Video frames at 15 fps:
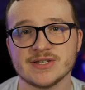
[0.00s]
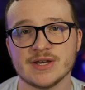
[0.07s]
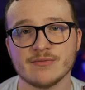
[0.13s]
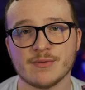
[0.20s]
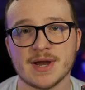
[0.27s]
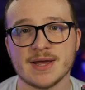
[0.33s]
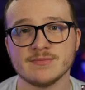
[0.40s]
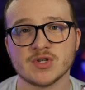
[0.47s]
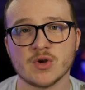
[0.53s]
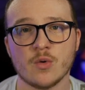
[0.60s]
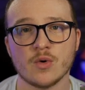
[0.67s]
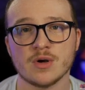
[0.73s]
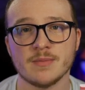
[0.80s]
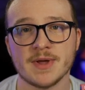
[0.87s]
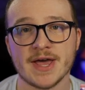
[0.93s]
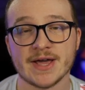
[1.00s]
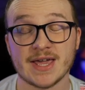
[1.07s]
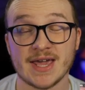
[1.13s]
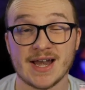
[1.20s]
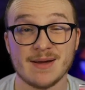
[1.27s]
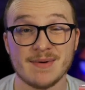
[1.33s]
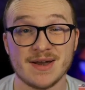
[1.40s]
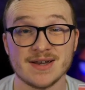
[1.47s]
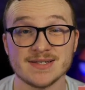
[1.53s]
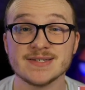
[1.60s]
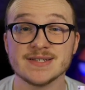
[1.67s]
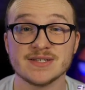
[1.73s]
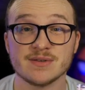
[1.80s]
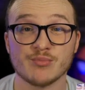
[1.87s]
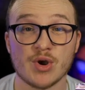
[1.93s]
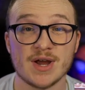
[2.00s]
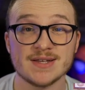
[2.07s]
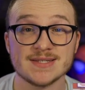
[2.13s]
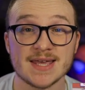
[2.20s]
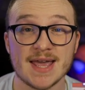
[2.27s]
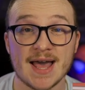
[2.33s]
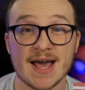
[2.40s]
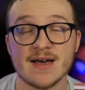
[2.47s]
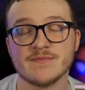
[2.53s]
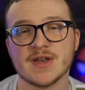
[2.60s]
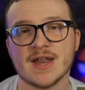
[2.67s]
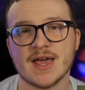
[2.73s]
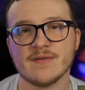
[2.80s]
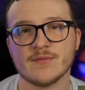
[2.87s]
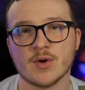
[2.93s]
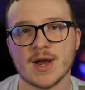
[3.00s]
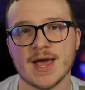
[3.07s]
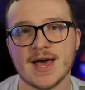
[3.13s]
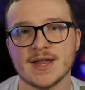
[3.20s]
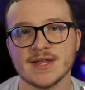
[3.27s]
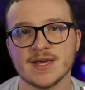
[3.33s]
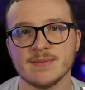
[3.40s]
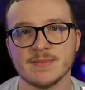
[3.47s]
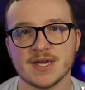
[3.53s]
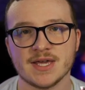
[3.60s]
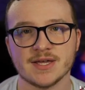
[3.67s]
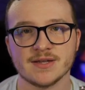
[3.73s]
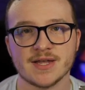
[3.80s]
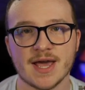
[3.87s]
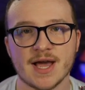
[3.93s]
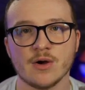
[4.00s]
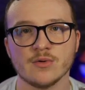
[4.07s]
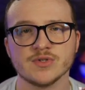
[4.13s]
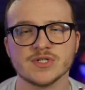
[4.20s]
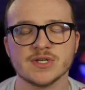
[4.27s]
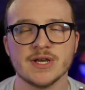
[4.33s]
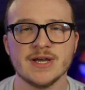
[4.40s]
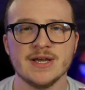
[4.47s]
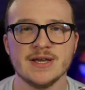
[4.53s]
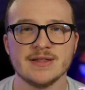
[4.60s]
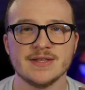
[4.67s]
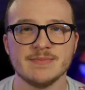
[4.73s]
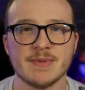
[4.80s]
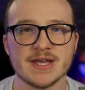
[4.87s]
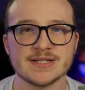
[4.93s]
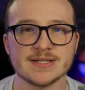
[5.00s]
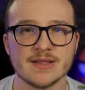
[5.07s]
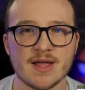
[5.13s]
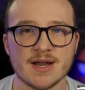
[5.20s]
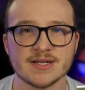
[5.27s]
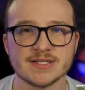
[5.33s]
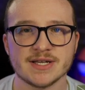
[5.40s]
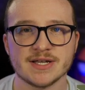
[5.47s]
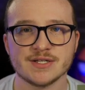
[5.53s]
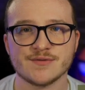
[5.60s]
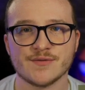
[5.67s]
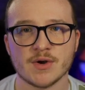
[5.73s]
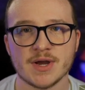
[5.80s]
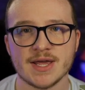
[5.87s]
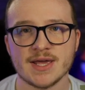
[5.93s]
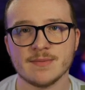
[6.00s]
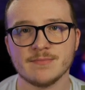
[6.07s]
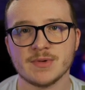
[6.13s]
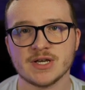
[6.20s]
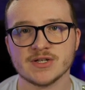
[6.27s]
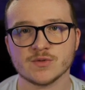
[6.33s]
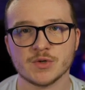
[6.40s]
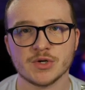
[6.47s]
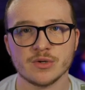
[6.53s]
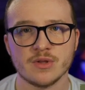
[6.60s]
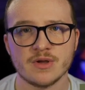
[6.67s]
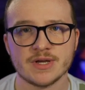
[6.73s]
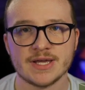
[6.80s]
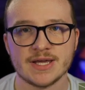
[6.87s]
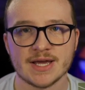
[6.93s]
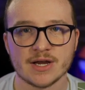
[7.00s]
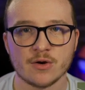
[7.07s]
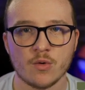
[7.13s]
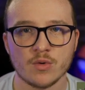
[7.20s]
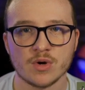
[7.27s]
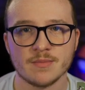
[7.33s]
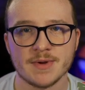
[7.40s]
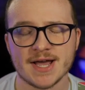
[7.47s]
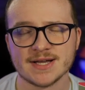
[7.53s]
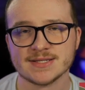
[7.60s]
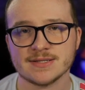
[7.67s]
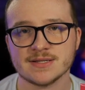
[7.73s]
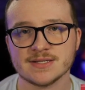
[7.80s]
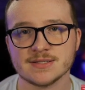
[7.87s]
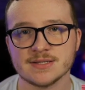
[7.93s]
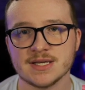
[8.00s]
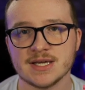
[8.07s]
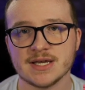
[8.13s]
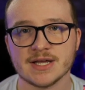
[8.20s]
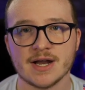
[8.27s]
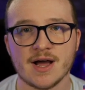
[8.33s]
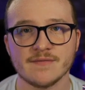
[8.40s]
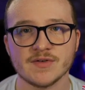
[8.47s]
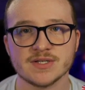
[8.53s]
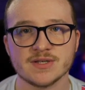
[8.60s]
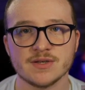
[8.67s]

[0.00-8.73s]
Rams quarterback, and I'm honestly surprised they haven't ever had him in-house. It makes a lot of sense for him because when you're looking at quarterbacks in this league, and obviously